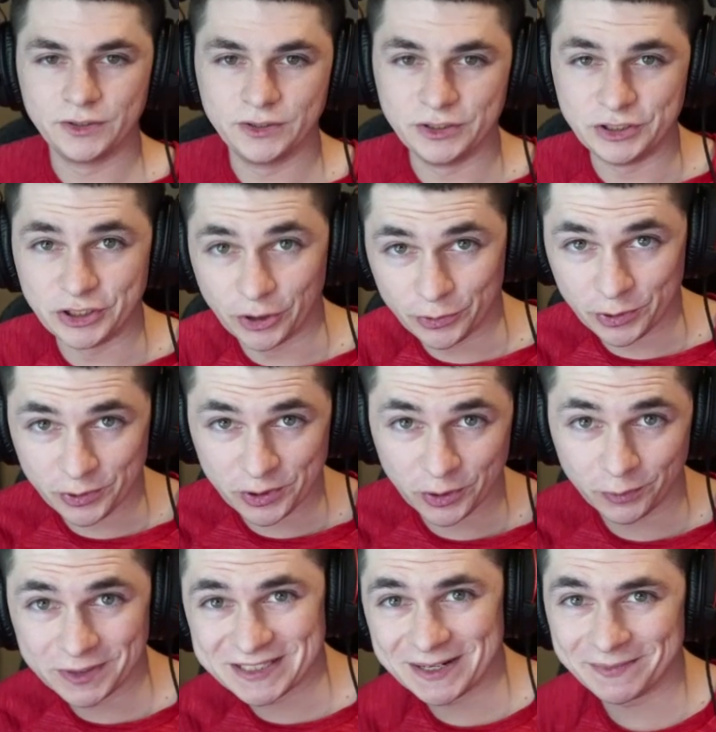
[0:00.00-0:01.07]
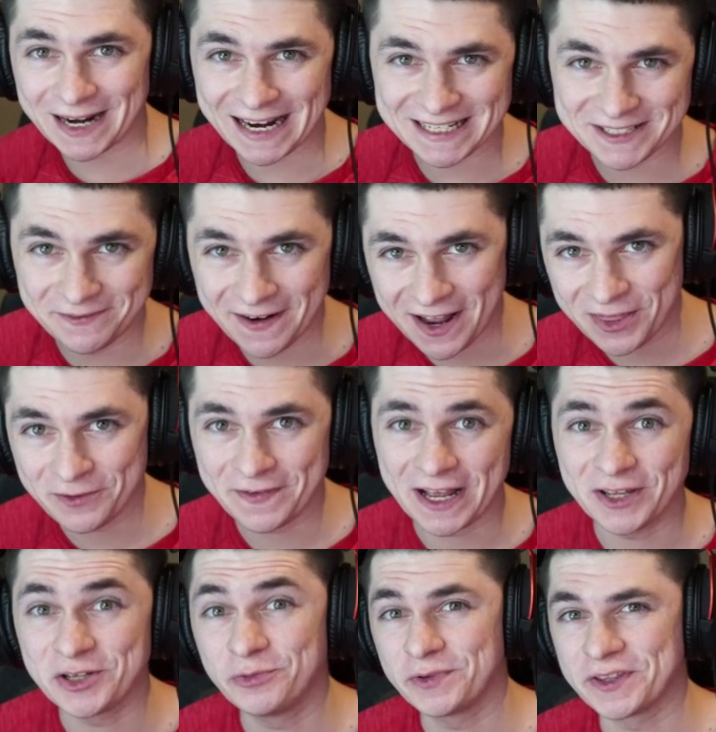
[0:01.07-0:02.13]
Yo, yo, yo, what's up guys? Val the Val
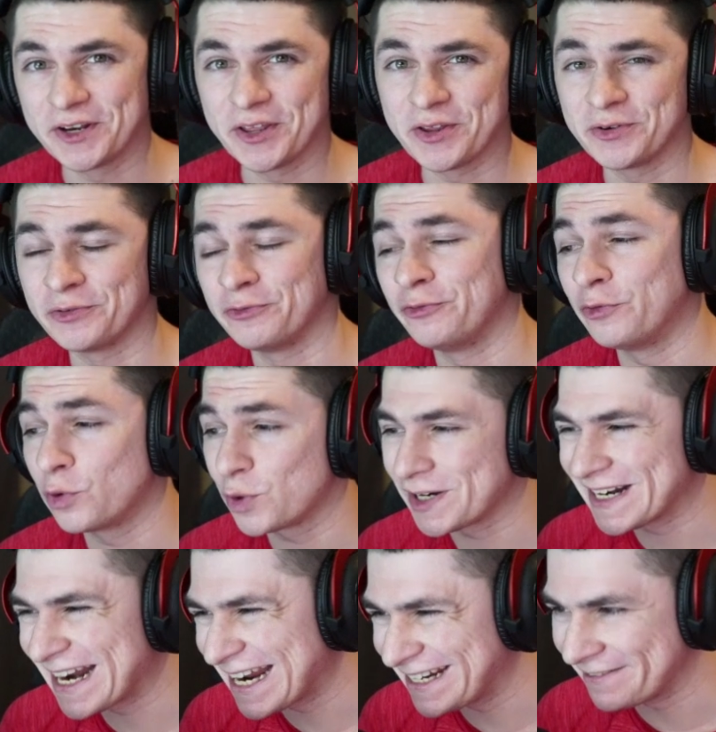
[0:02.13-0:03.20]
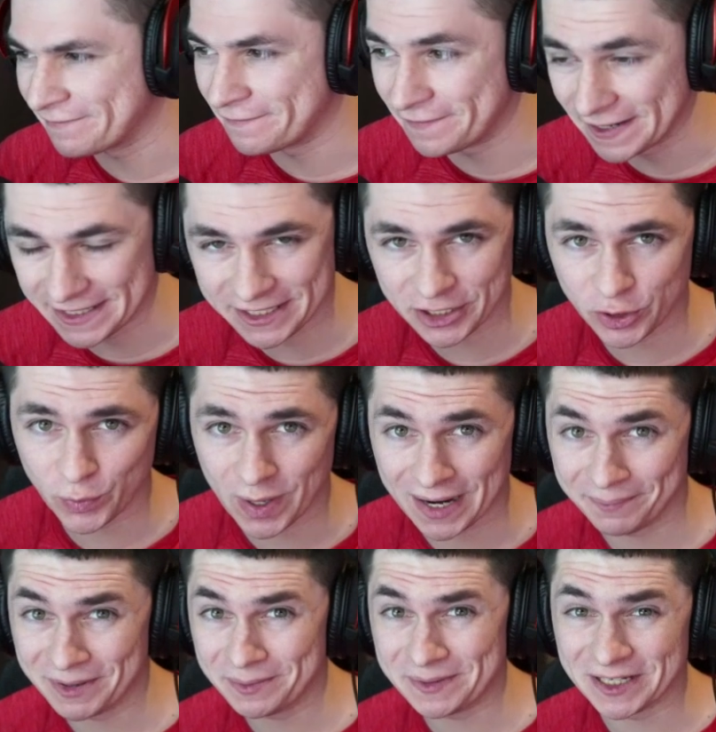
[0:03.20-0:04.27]
here with another Fortnite video.
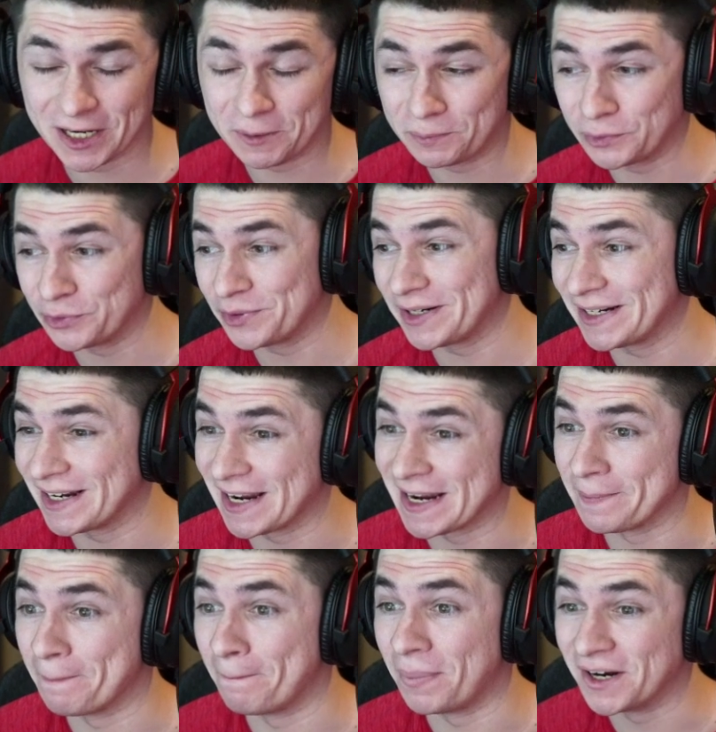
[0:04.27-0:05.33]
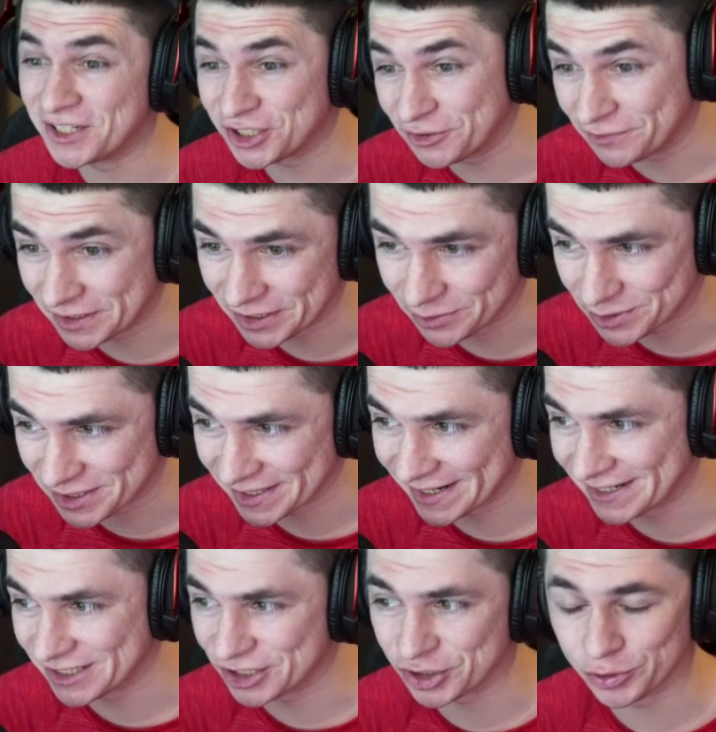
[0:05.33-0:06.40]
I'm going to be uploading a bunch of videos
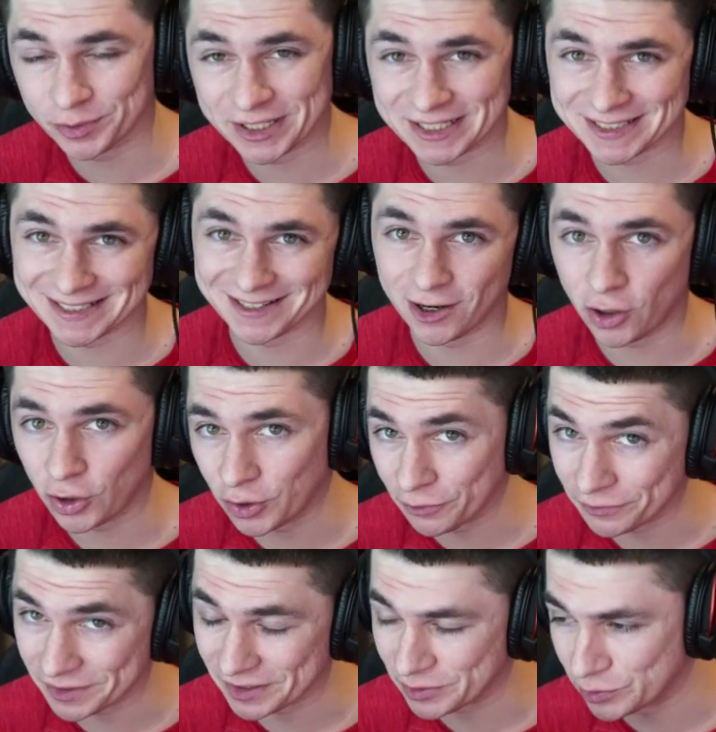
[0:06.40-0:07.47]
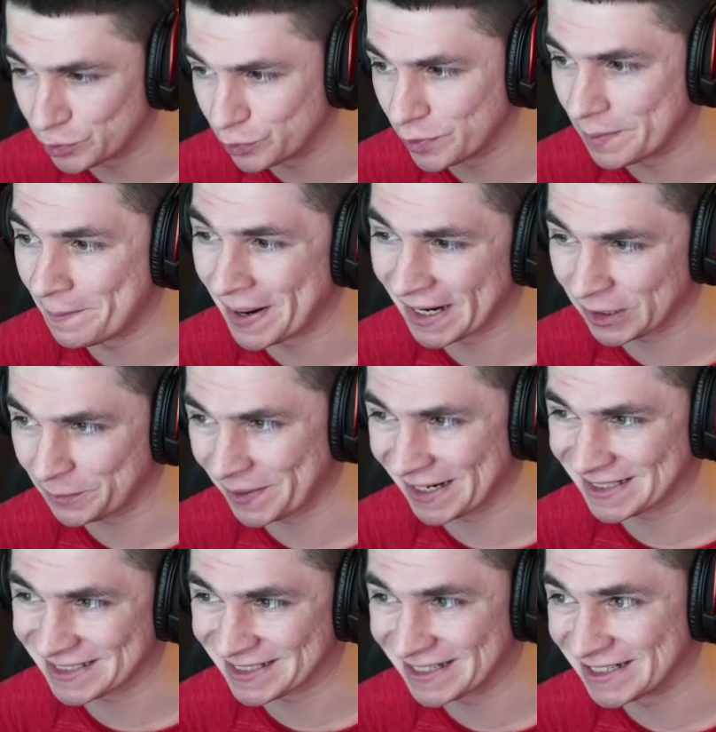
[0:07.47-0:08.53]
today showcasing all of the new Battle
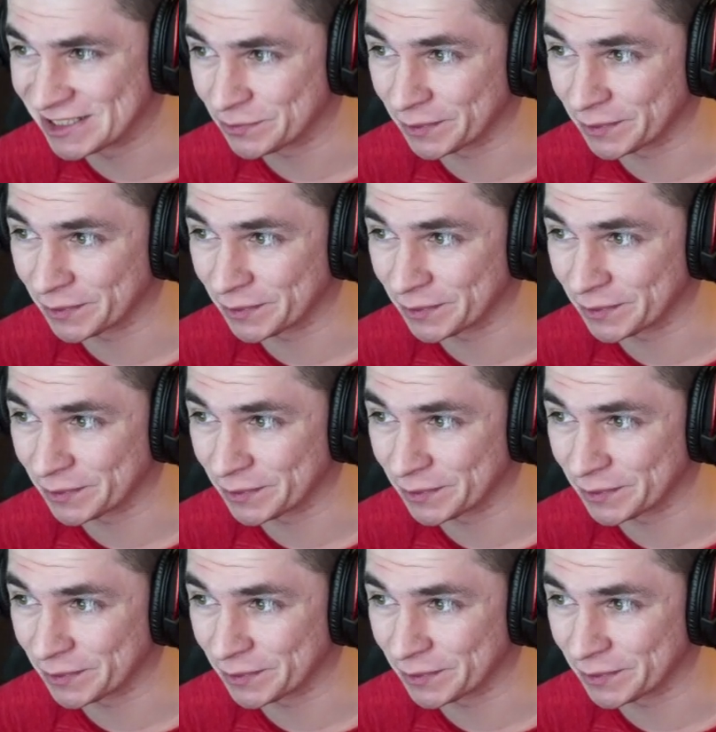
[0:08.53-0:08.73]
Pass skins.